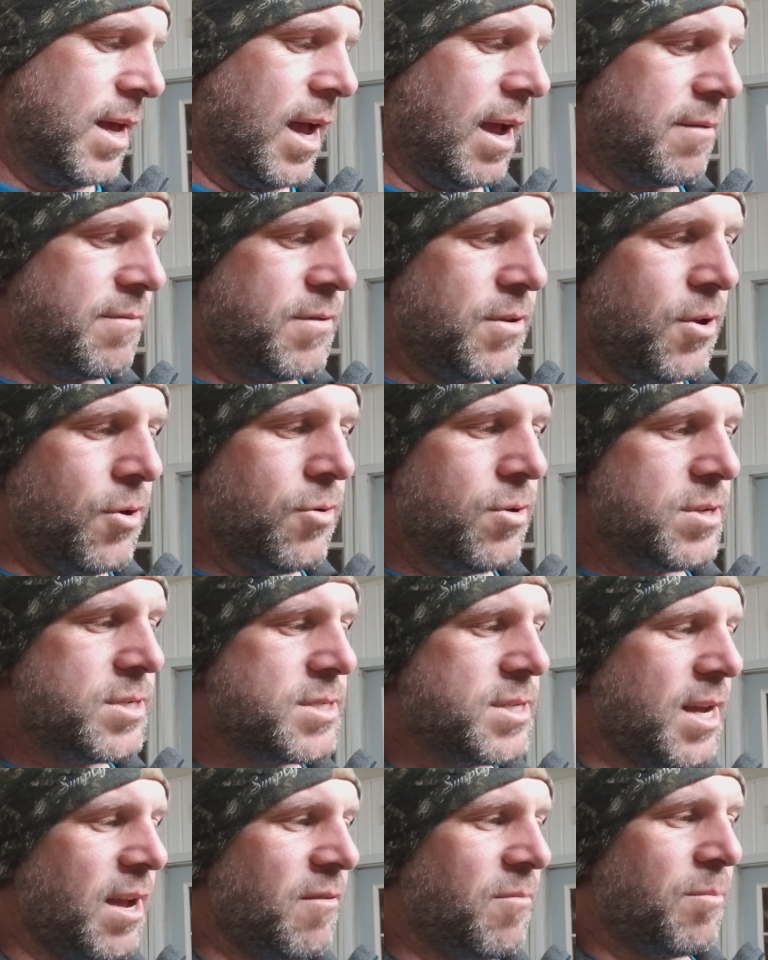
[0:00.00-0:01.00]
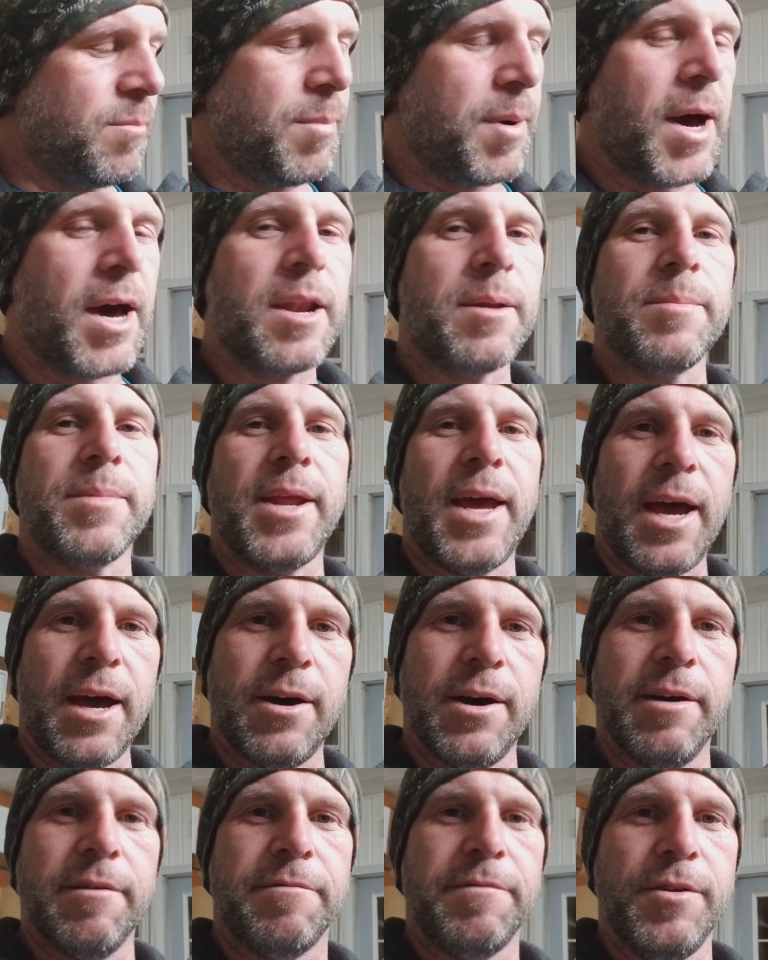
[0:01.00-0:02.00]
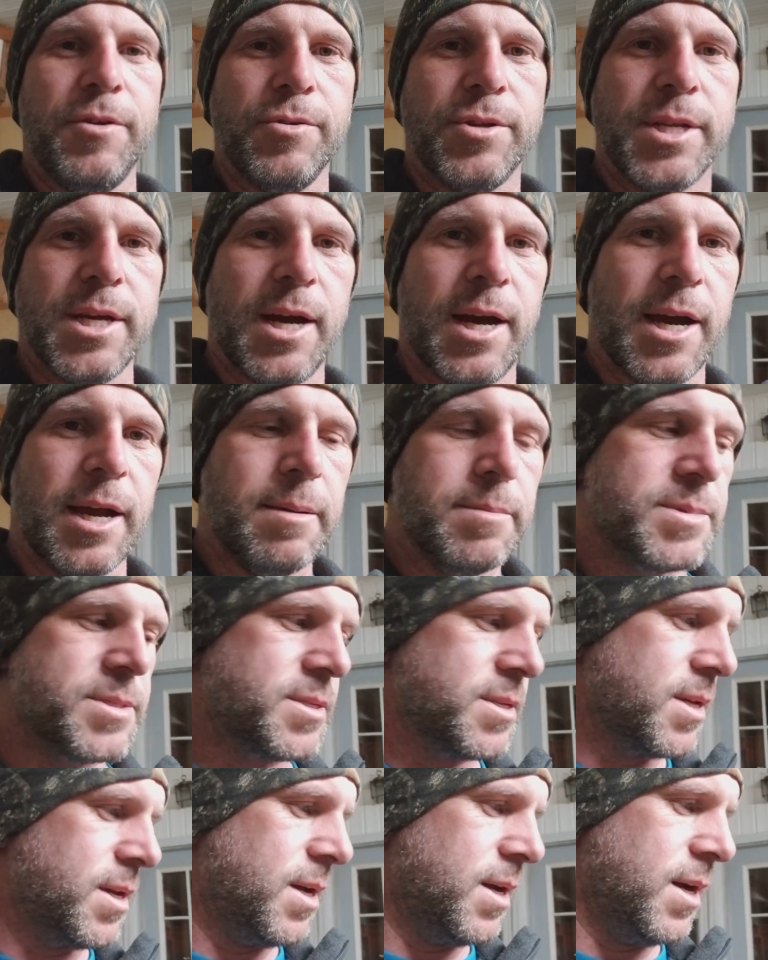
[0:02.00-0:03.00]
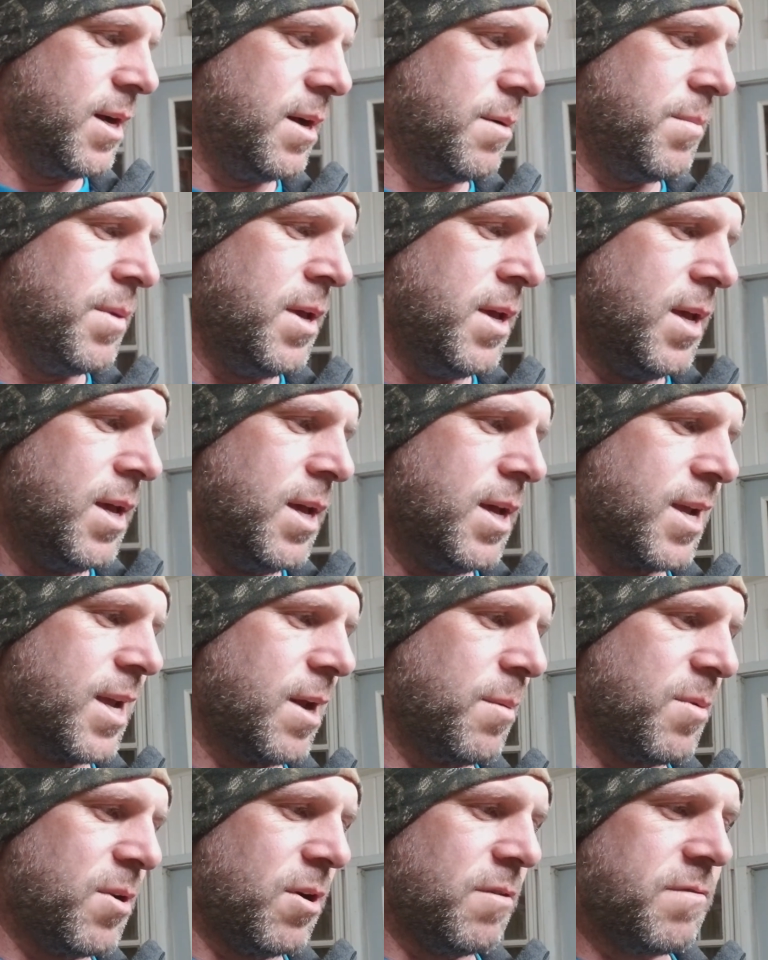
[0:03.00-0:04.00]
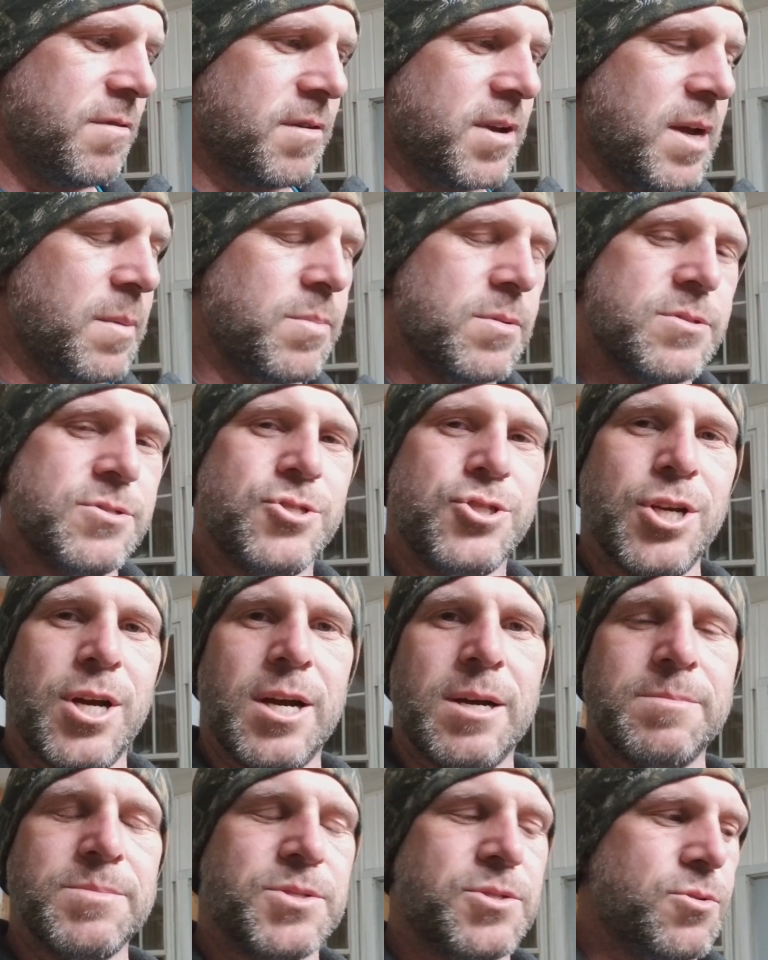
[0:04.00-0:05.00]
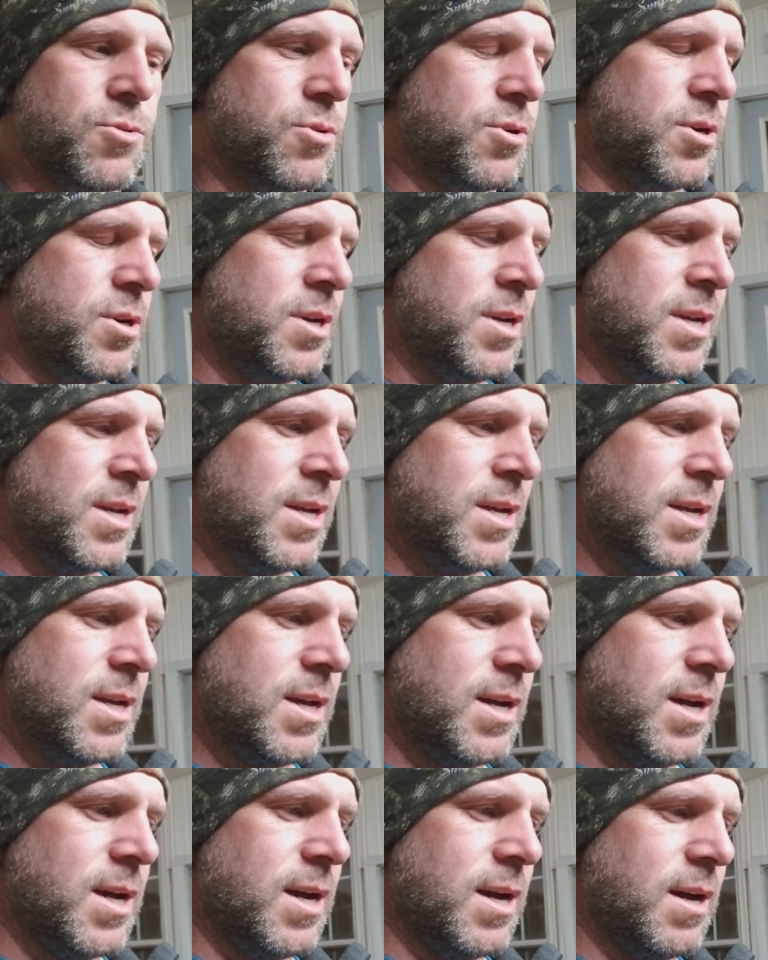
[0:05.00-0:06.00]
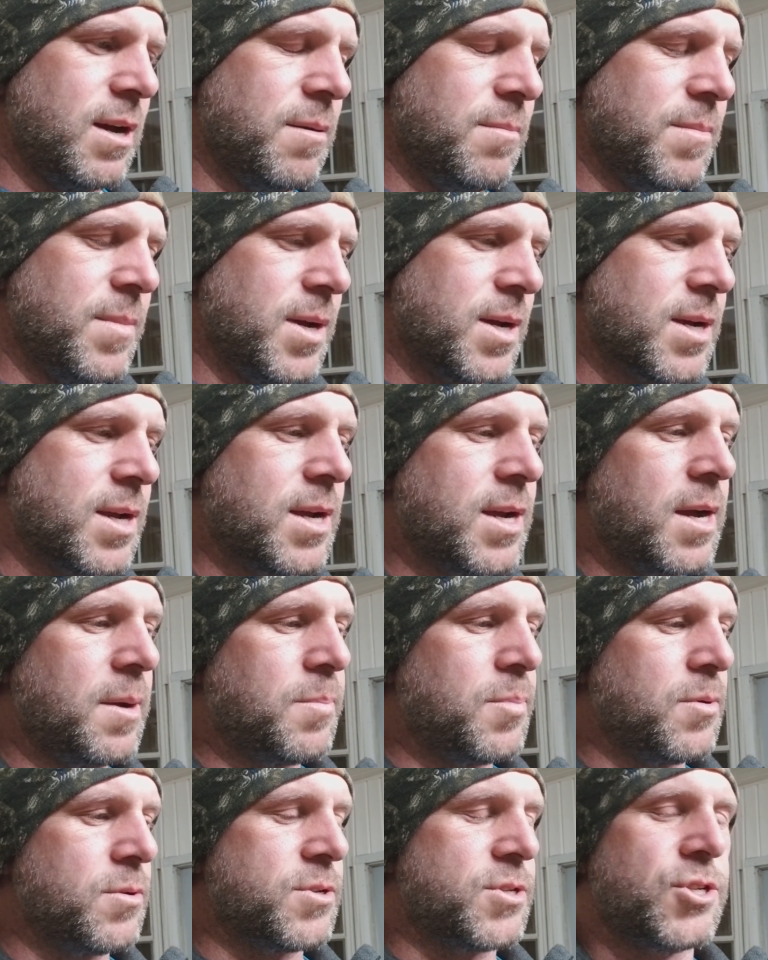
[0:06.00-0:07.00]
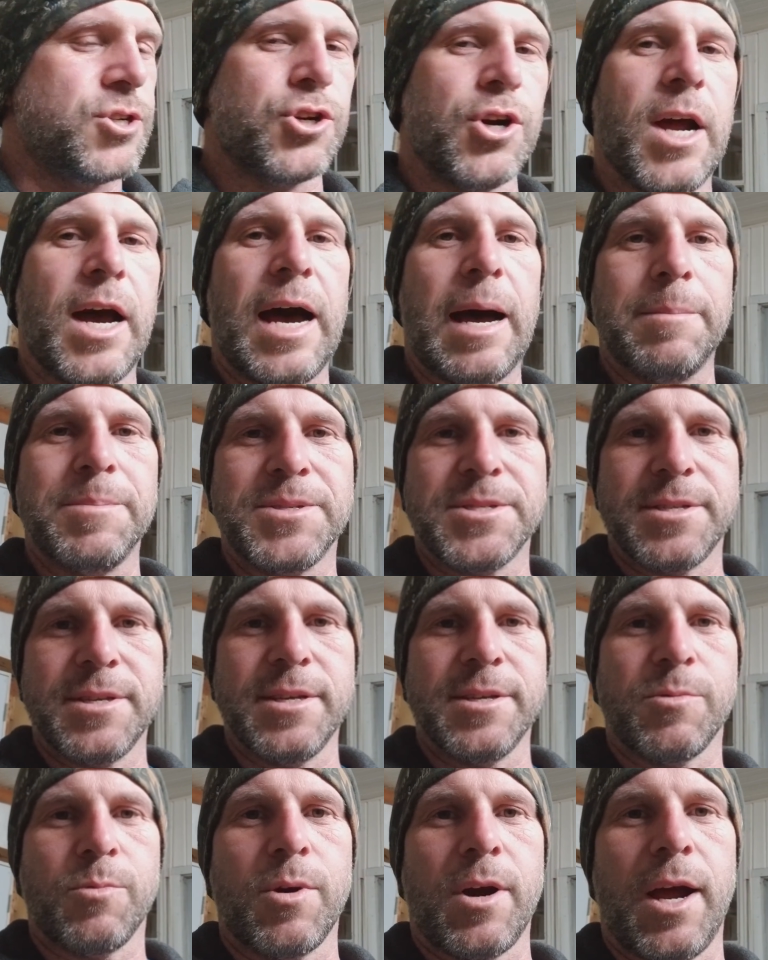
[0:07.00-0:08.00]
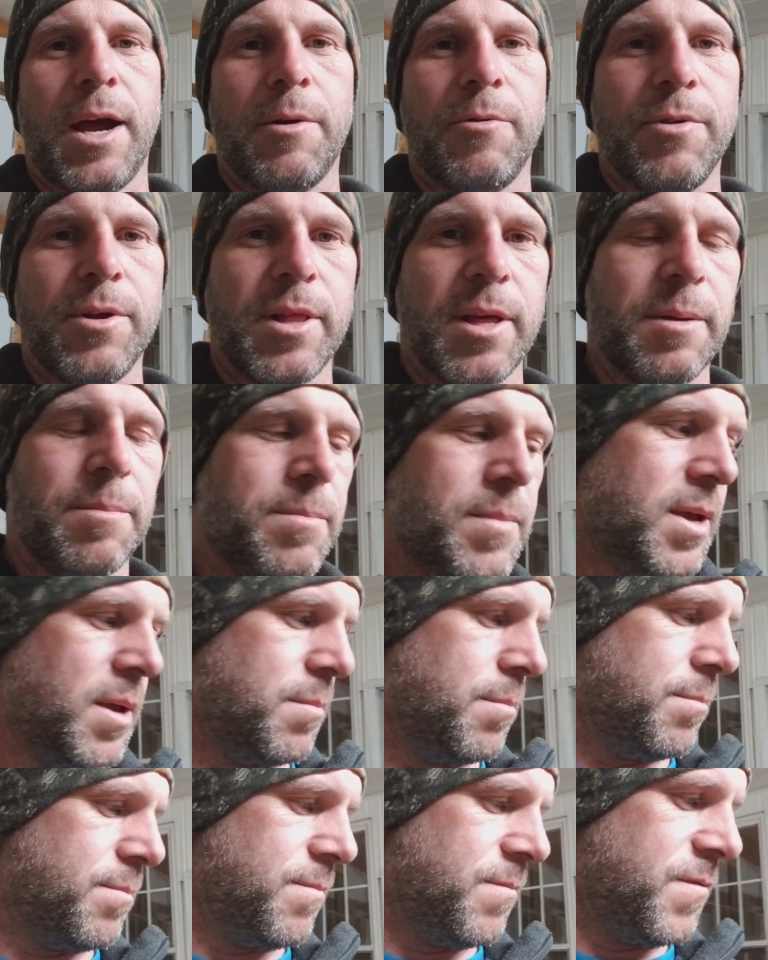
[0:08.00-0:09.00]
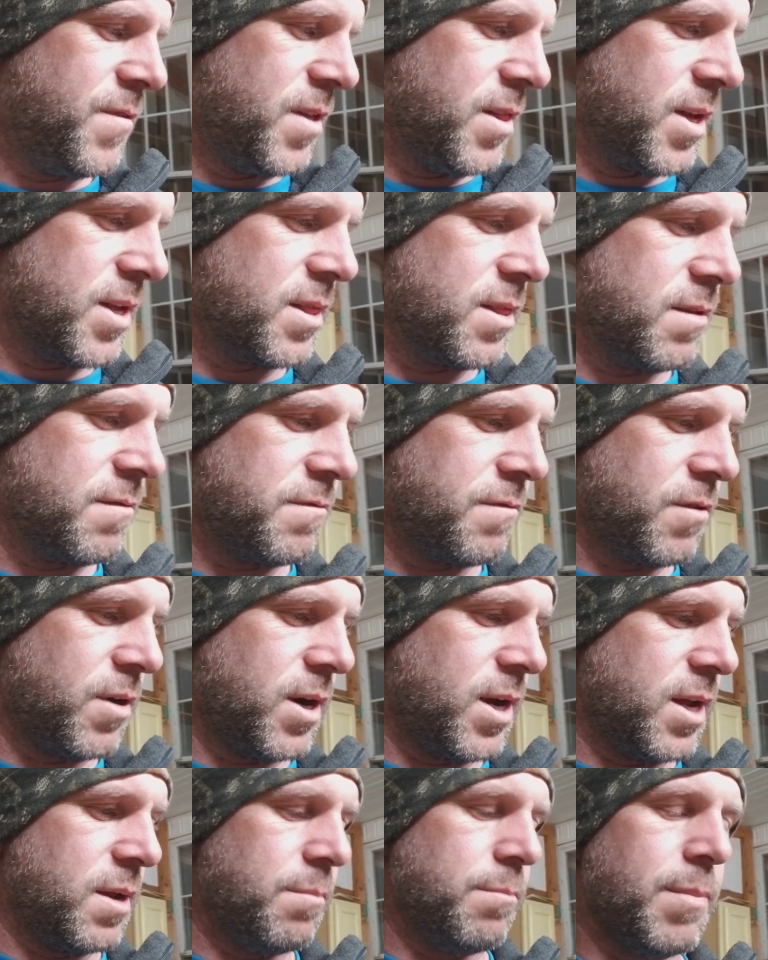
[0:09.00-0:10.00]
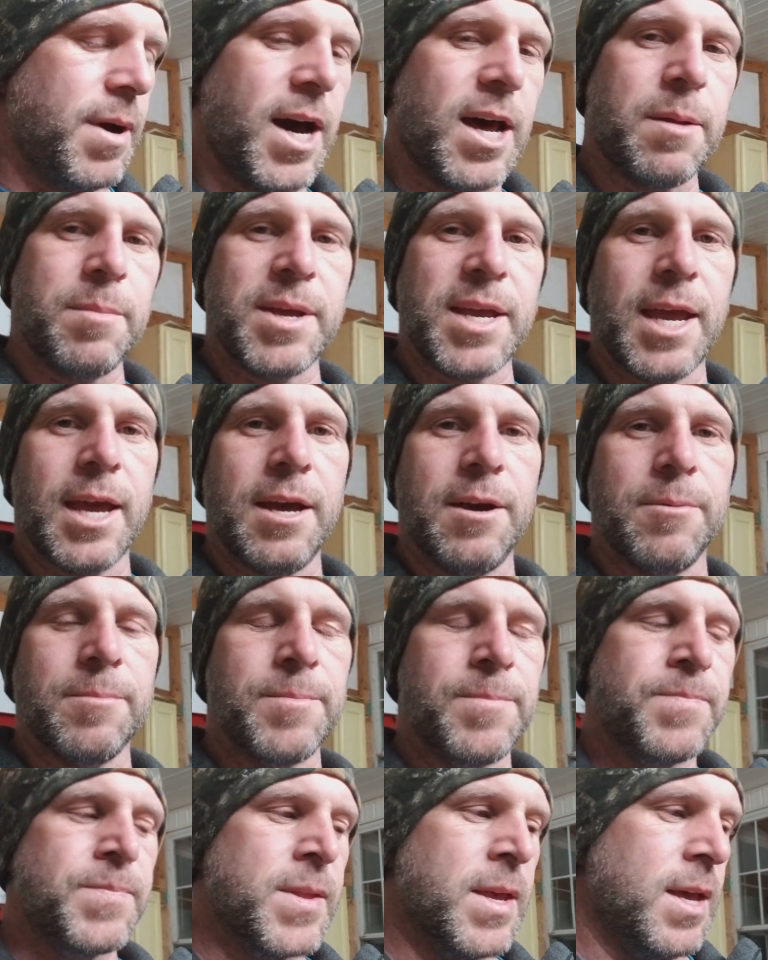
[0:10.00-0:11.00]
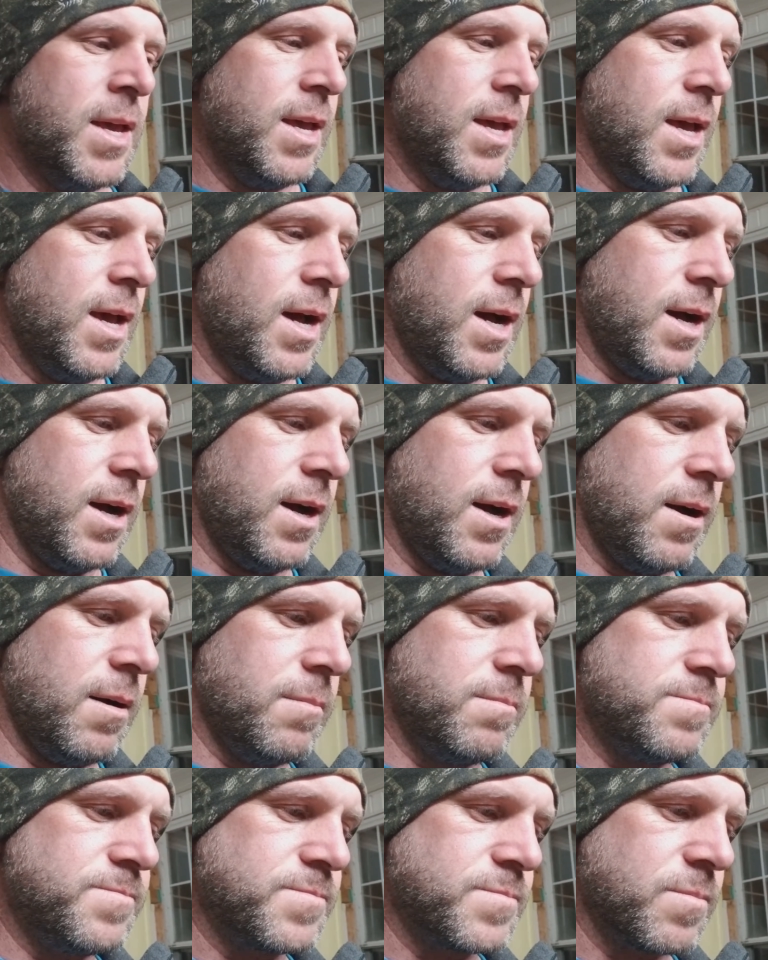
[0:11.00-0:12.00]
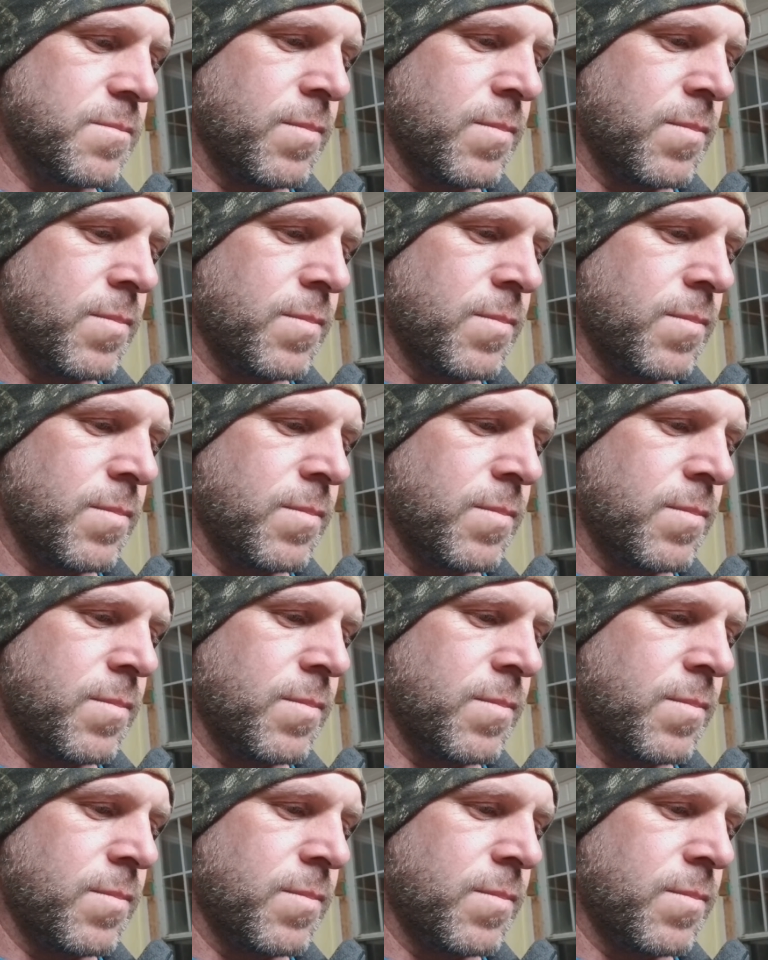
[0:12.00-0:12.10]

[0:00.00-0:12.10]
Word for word: I've noticed I've bottomed out a few times, um, coming off a couple jumps or um, a couple drops is where I really am feeling the front end bottoming out. Um,